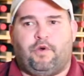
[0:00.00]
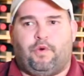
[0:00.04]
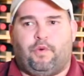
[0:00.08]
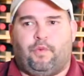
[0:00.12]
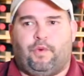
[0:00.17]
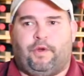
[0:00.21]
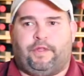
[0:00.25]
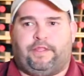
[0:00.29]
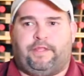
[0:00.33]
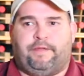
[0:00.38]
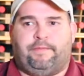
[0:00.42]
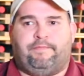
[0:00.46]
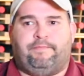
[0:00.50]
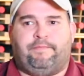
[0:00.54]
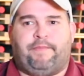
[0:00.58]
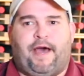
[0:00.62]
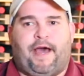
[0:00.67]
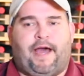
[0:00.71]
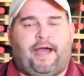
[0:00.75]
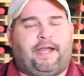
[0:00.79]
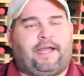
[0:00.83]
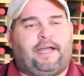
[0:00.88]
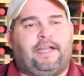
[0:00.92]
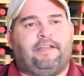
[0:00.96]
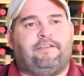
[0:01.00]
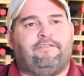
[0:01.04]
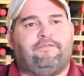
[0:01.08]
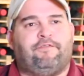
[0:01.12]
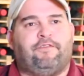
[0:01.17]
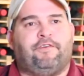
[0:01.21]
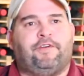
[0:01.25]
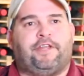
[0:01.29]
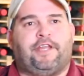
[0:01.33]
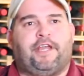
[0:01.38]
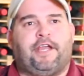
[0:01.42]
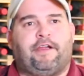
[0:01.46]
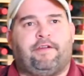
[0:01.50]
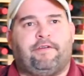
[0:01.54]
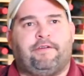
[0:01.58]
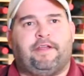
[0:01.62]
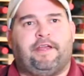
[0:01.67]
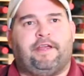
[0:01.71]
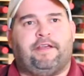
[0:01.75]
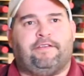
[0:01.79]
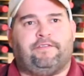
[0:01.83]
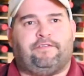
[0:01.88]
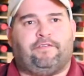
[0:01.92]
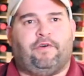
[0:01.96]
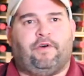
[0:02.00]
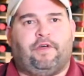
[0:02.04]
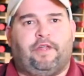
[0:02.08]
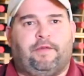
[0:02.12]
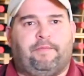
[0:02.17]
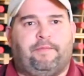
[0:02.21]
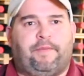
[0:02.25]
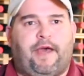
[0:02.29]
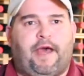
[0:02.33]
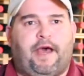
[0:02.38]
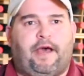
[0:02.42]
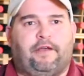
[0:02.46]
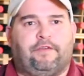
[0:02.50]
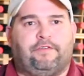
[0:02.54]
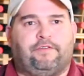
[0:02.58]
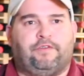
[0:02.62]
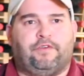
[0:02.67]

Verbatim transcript: what the Baja California area is all about.